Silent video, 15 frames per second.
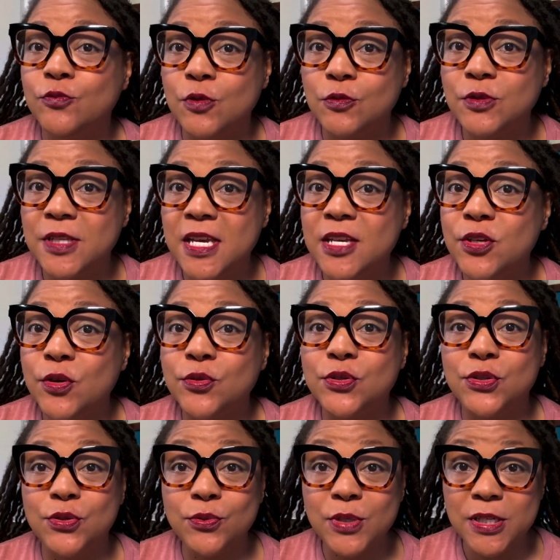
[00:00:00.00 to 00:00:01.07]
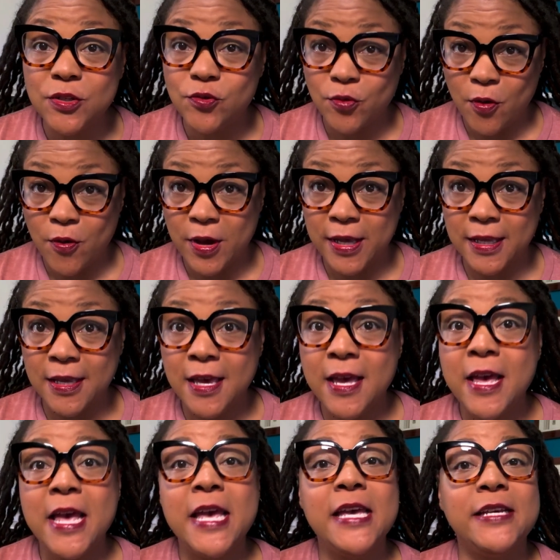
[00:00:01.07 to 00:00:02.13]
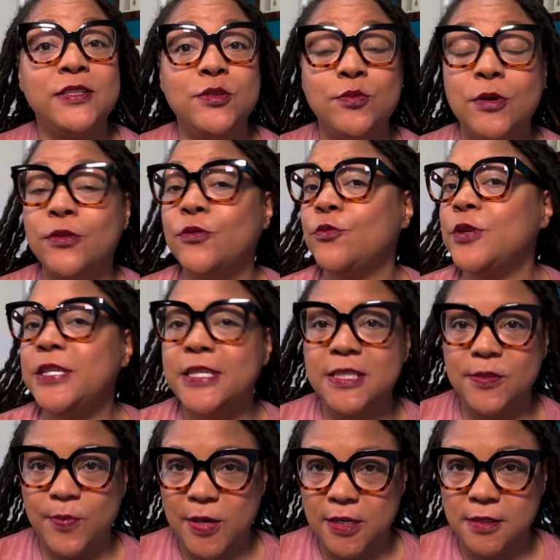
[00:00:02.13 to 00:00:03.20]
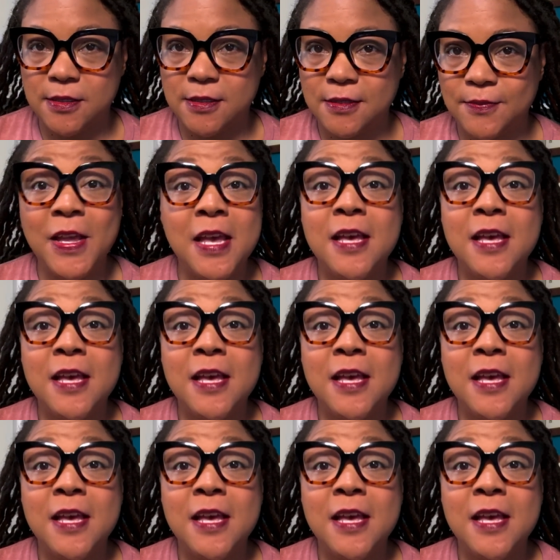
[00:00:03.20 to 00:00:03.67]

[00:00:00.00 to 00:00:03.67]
rotate your two D drawing into a three D space,